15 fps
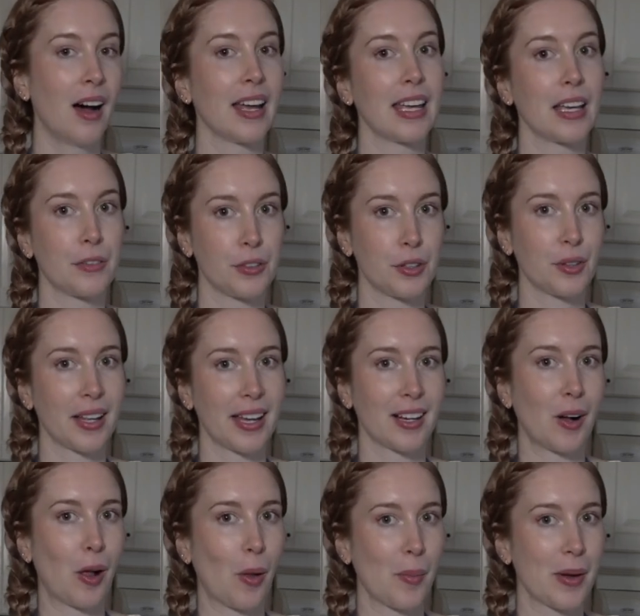if you
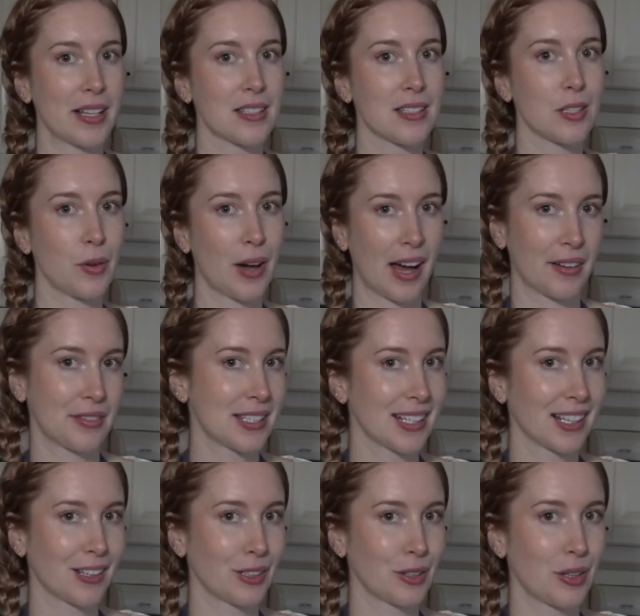like almonds, you have to
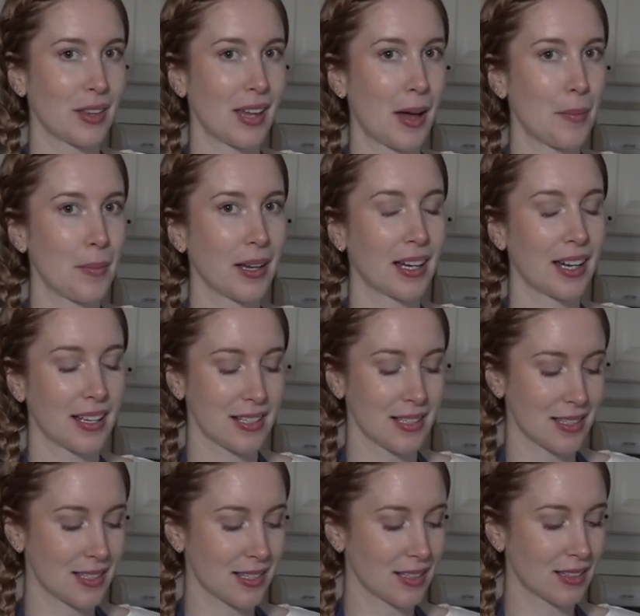include them
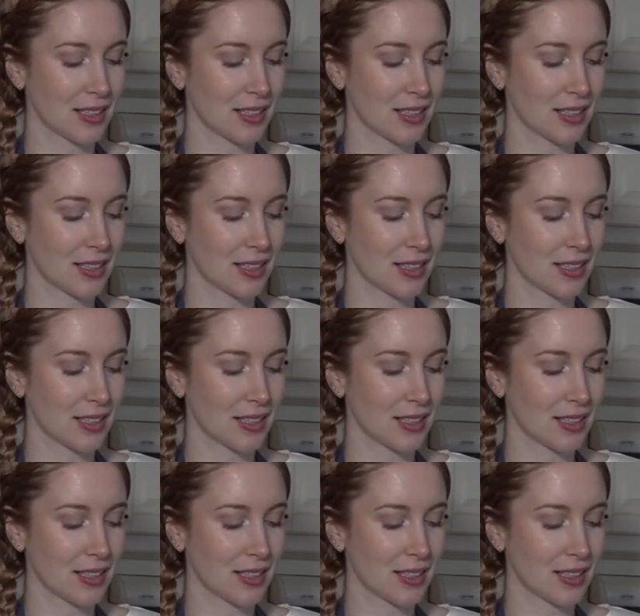because